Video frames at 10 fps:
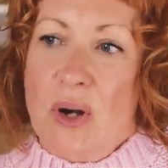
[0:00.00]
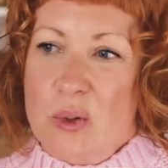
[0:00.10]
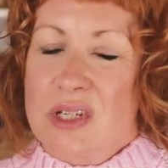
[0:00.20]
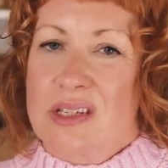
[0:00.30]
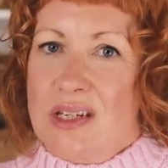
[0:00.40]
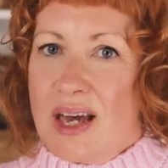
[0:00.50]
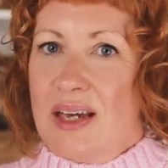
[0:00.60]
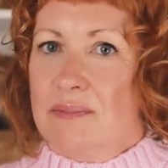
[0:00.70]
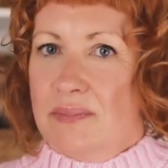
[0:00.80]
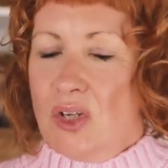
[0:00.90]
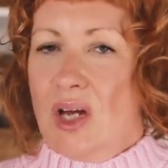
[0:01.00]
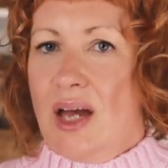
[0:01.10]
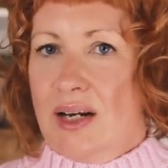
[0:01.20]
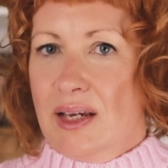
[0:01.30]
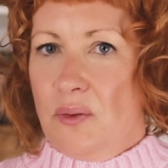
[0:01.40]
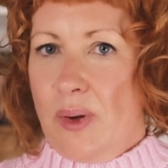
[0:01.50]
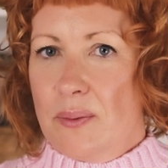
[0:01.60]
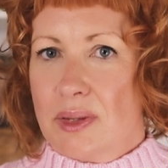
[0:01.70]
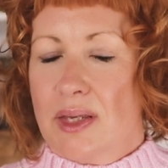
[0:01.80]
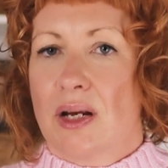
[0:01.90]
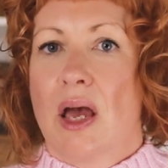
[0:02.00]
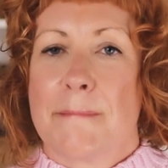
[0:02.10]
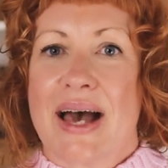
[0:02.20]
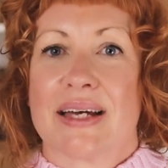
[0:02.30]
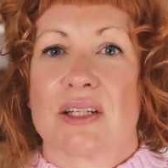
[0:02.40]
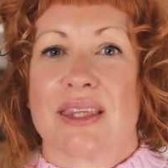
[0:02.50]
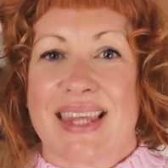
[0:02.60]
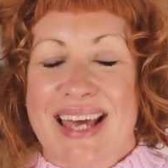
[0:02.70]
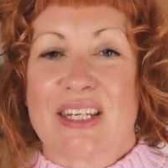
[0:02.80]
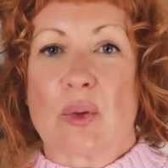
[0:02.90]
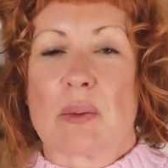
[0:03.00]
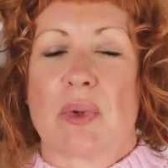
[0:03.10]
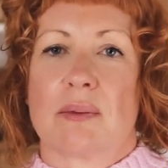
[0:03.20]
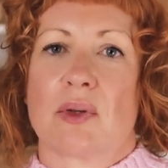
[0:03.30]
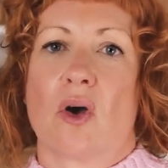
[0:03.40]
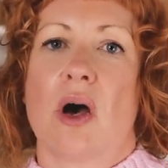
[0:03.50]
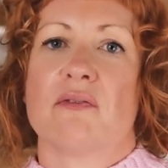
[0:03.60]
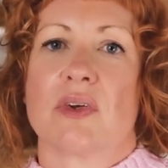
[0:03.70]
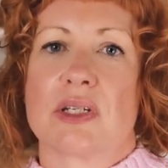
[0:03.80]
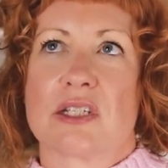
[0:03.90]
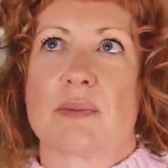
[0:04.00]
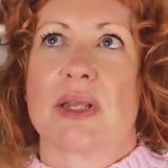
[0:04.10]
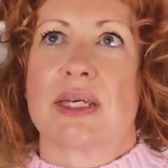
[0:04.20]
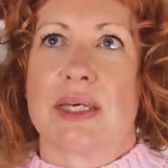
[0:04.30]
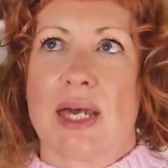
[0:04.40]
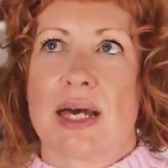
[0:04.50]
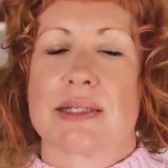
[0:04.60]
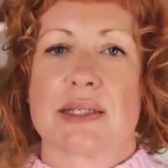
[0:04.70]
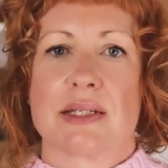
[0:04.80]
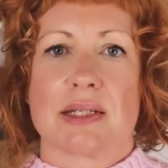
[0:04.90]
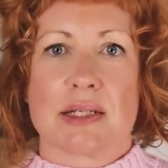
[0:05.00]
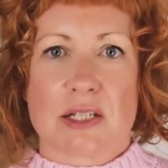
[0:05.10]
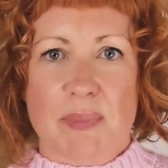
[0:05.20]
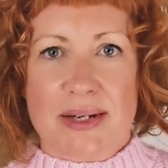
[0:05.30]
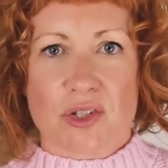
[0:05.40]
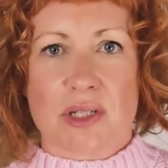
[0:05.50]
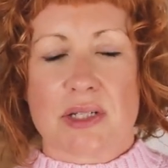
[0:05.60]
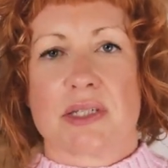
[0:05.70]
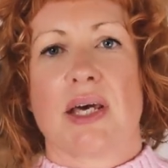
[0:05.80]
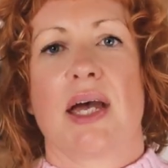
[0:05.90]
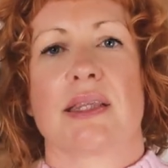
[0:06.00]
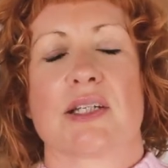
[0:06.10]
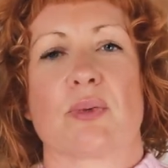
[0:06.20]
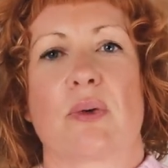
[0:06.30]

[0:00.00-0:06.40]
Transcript: most of the time you can kind of get away with it. But then you can build with confidence to be like, yes, this is a specialist design. This